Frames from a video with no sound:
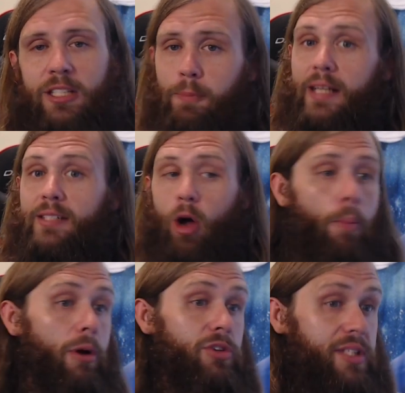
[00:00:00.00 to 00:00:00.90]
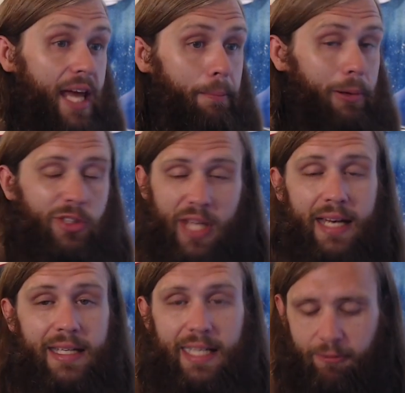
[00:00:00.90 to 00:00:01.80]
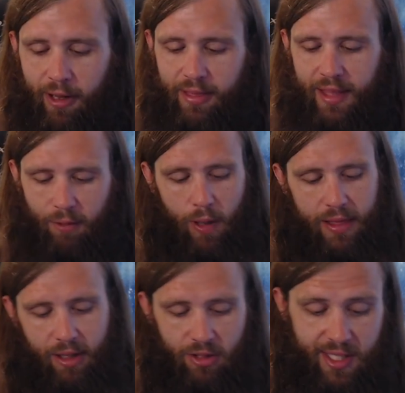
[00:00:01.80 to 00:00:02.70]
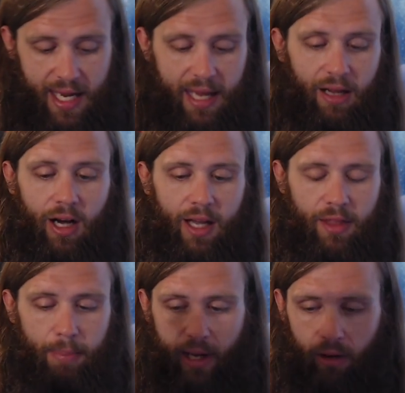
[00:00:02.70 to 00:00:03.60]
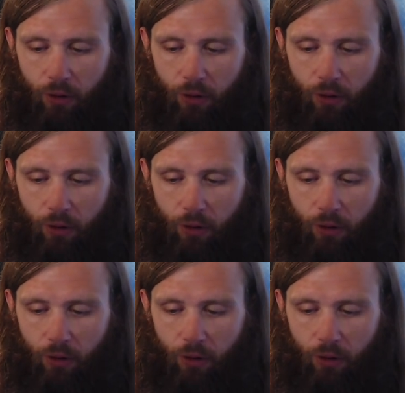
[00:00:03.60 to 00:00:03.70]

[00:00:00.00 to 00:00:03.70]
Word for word: but it's almost 10% different than what they're saying on the bottle.